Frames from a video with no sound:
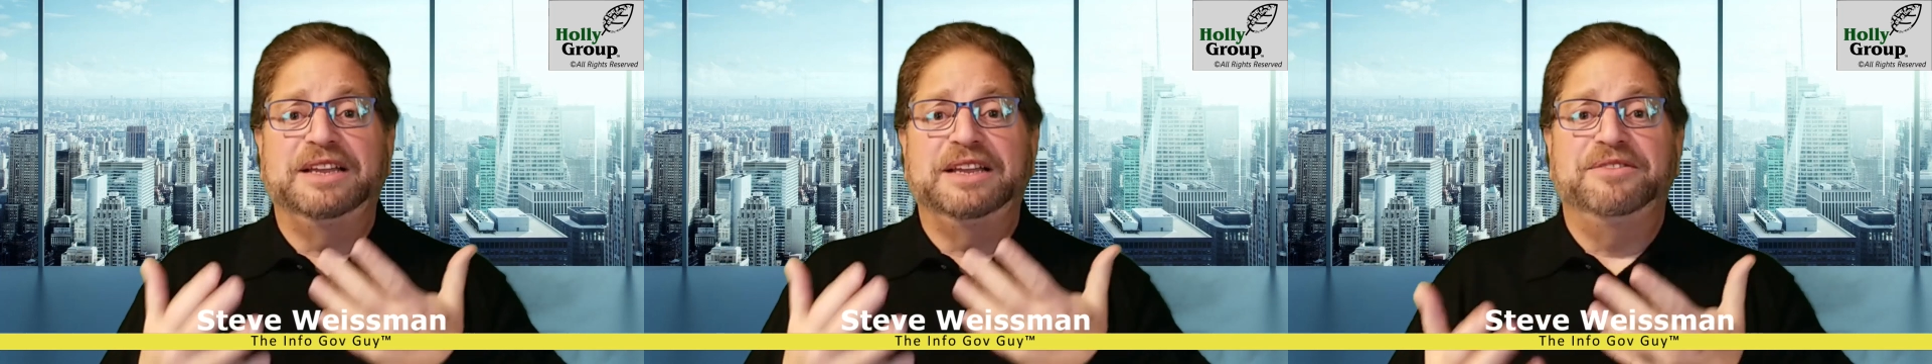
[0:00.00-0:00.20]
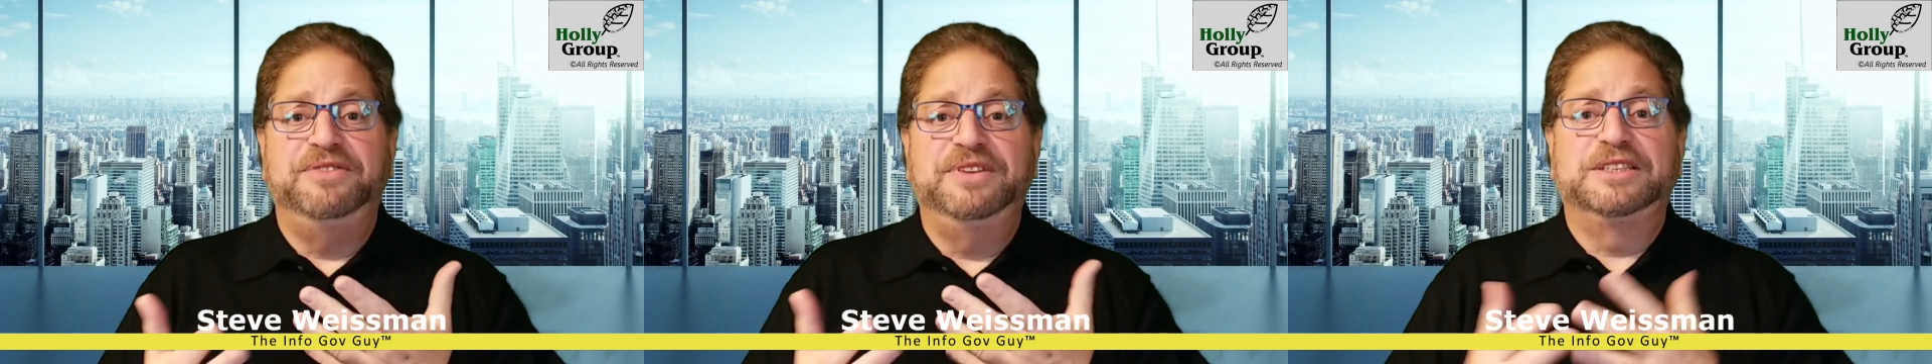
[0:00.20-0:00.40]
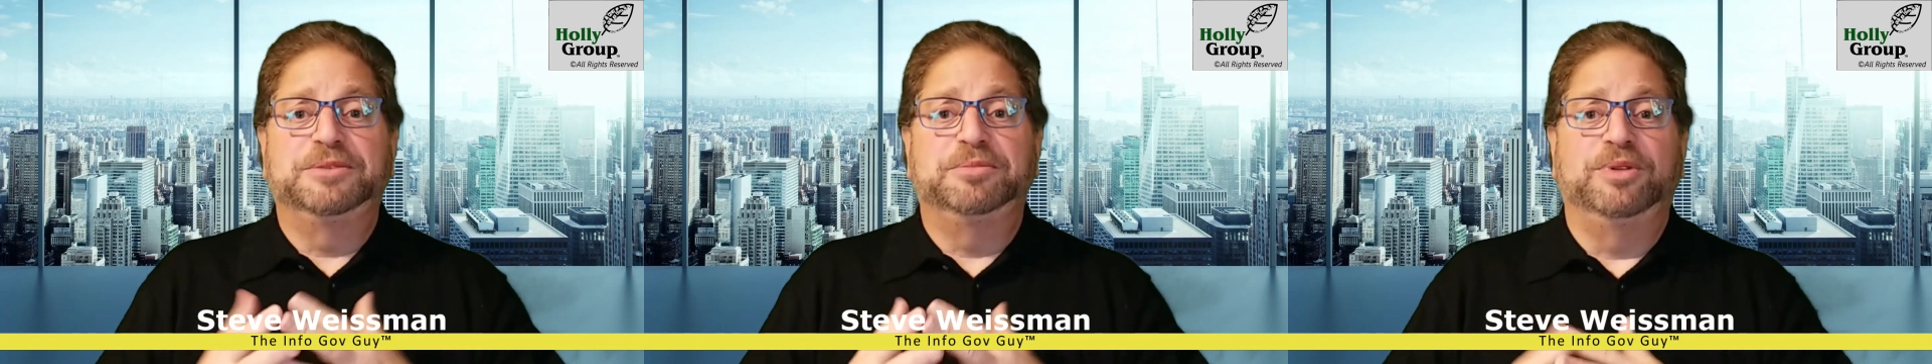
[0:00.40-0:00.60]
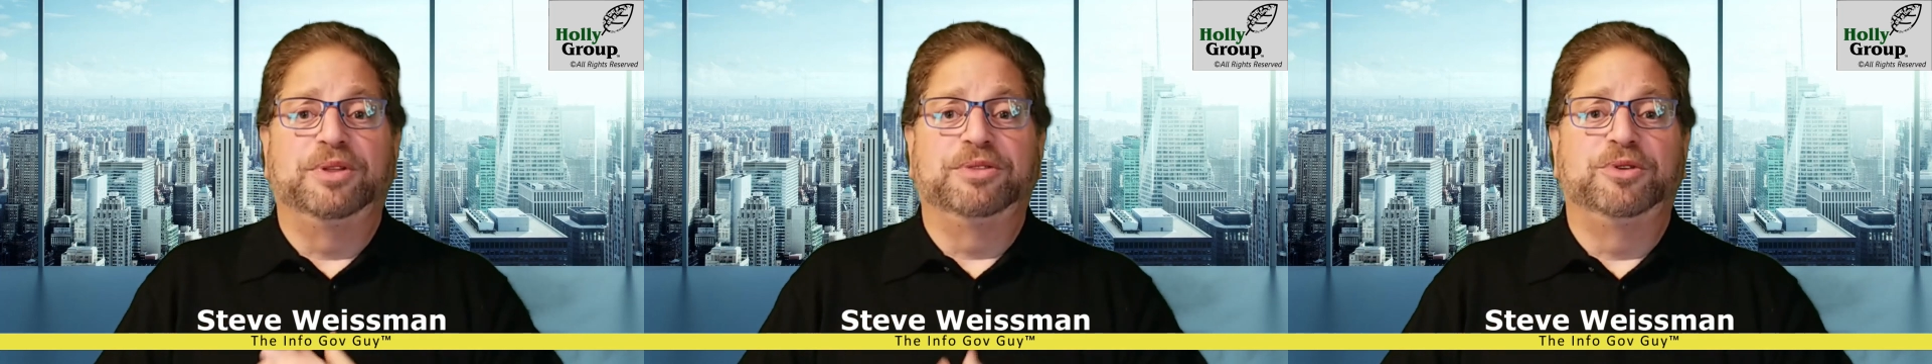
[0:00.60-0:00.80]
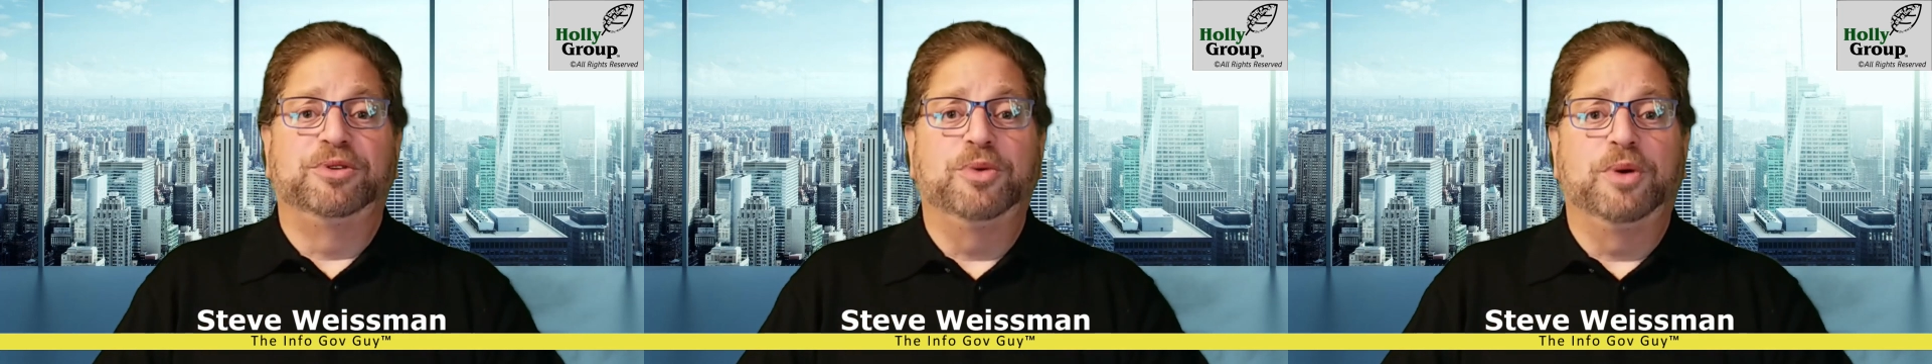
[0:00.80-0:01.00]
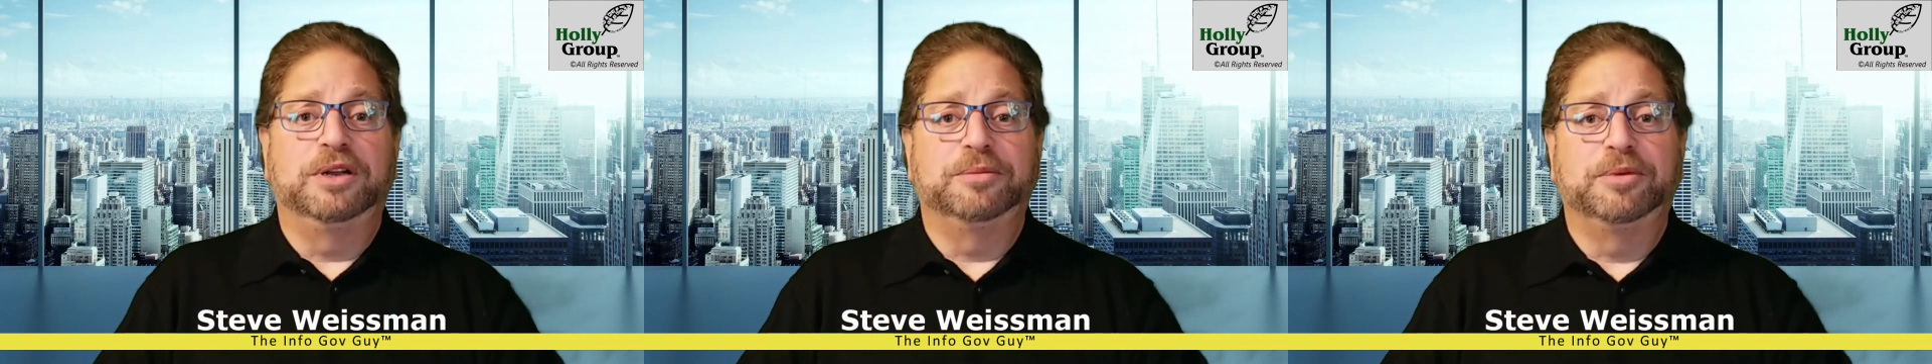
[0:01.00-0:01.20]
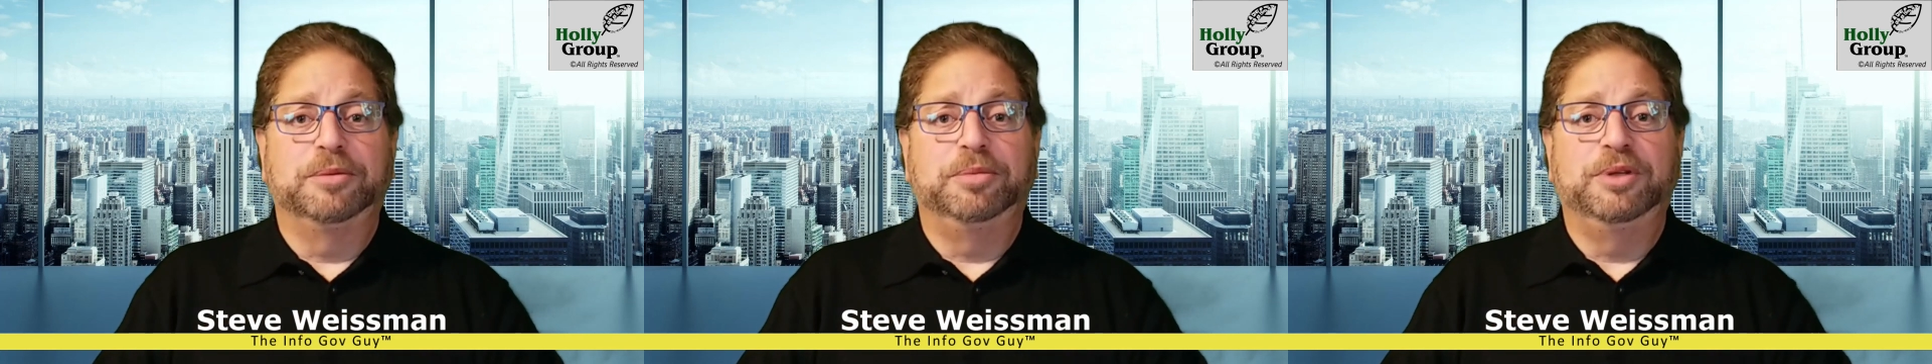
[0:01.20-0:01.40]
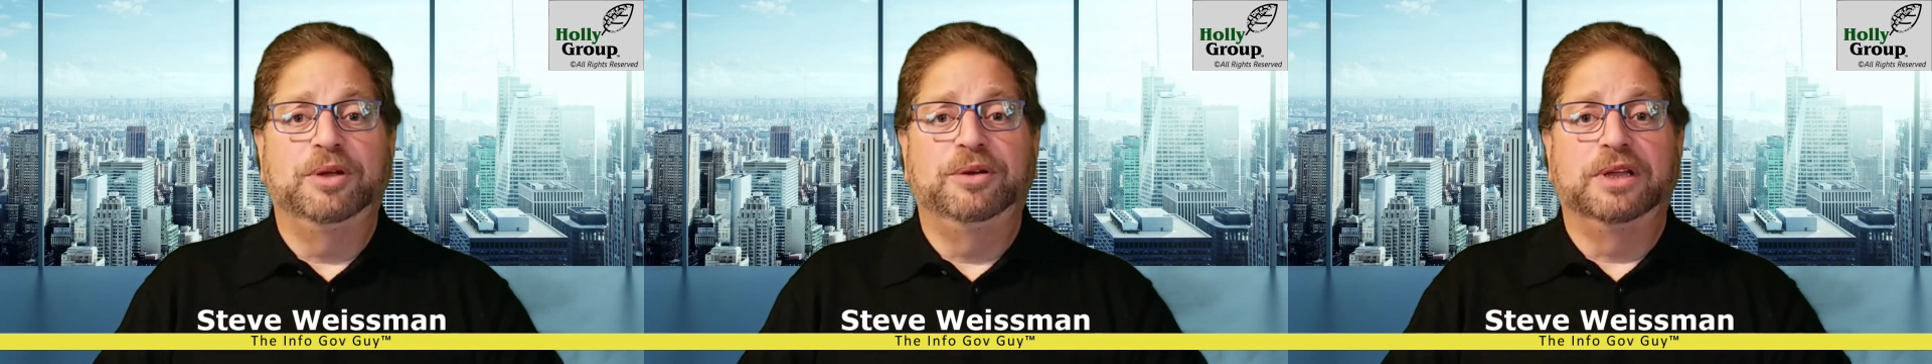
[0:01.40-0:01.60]
invisible through quantum
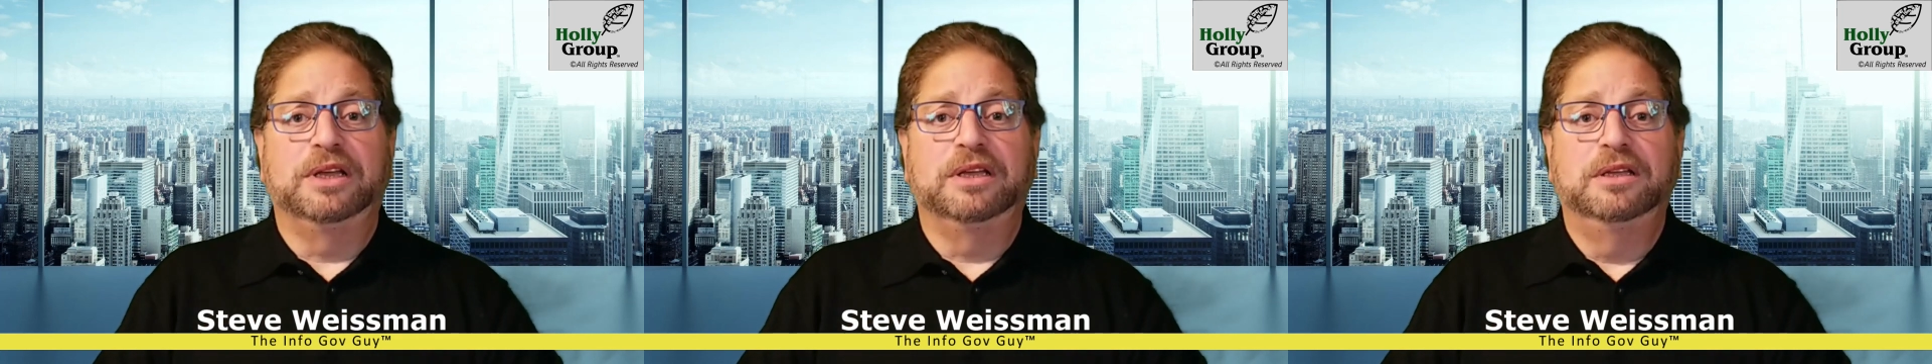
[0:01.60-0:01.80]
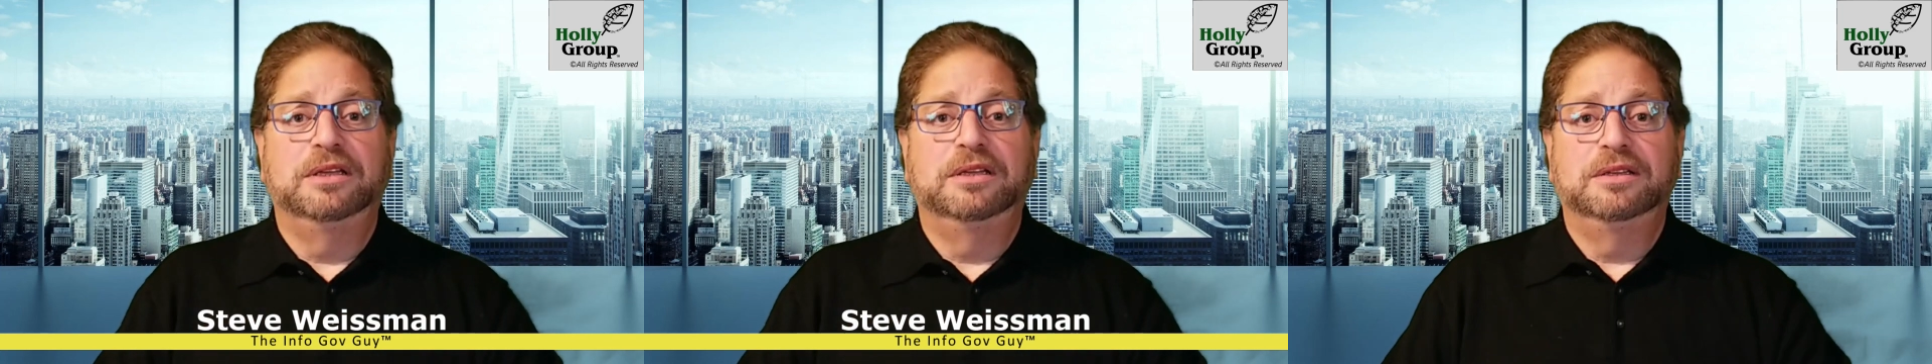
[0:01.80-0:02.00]
computing,